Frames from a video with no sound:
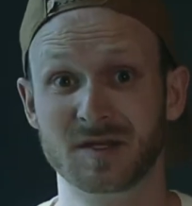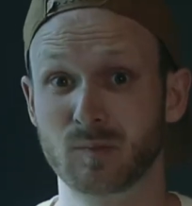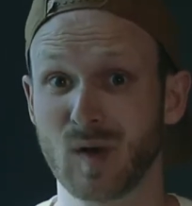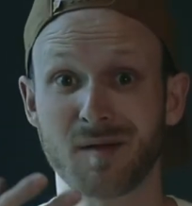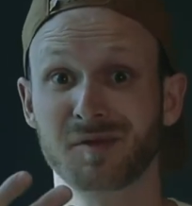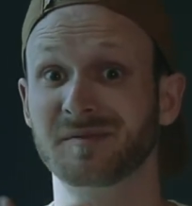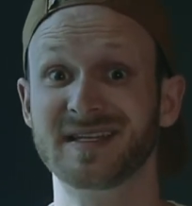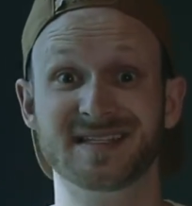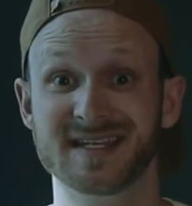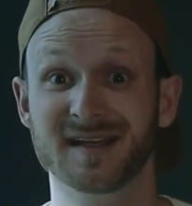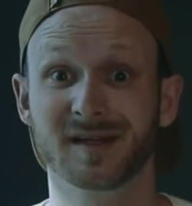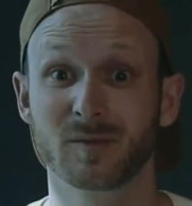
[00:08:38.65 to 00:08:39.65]
You're probably
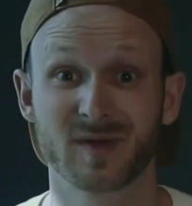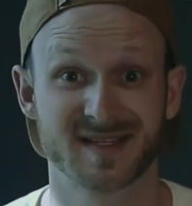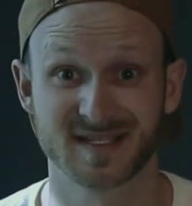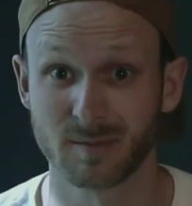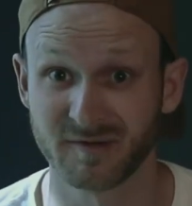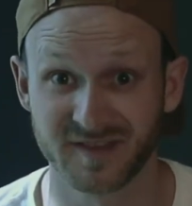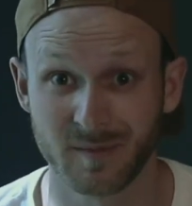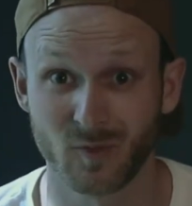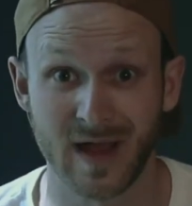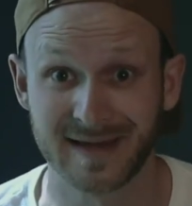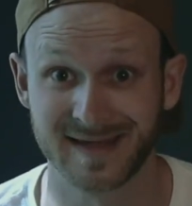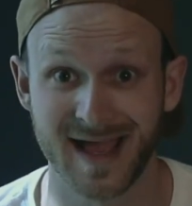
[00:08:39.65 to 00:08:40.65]
dealing with some of them
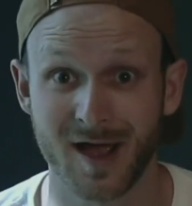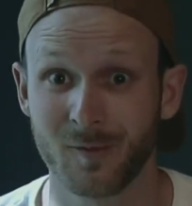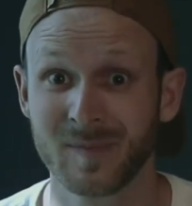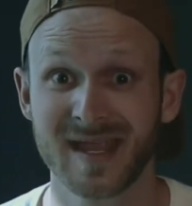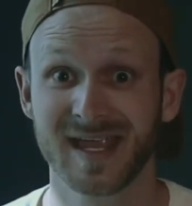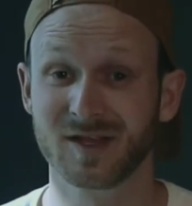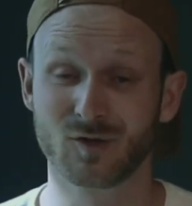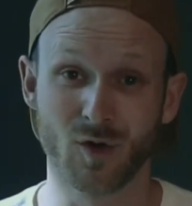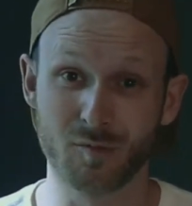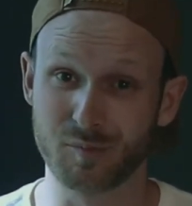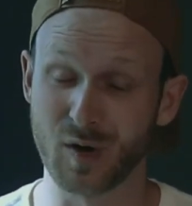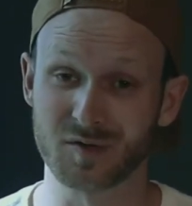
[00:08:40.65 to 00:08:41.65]
right now in your
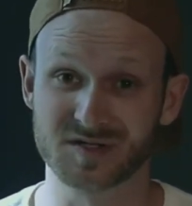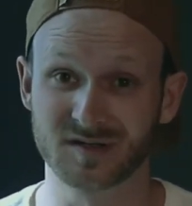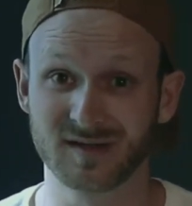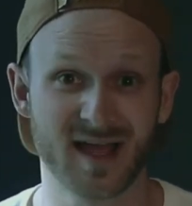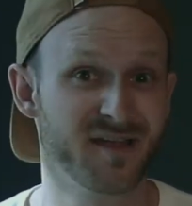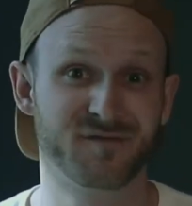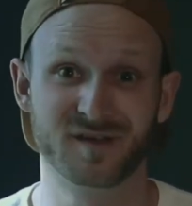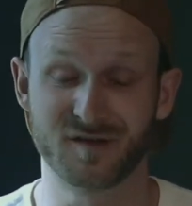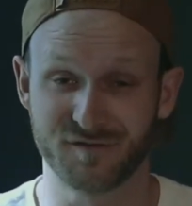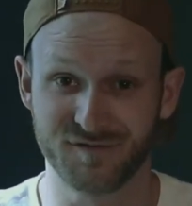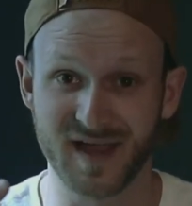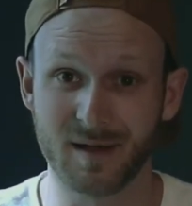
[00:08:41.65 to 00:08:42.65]
own personal life, in your
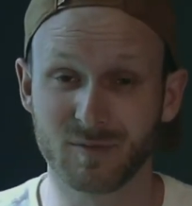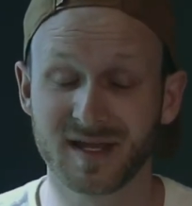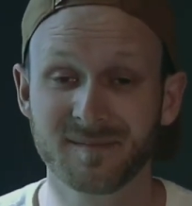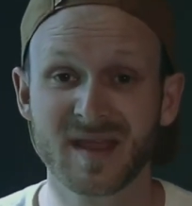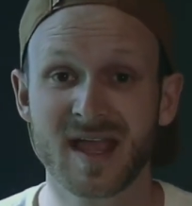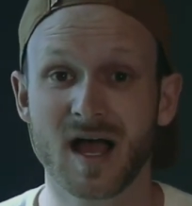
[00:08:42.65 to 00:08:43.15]
family.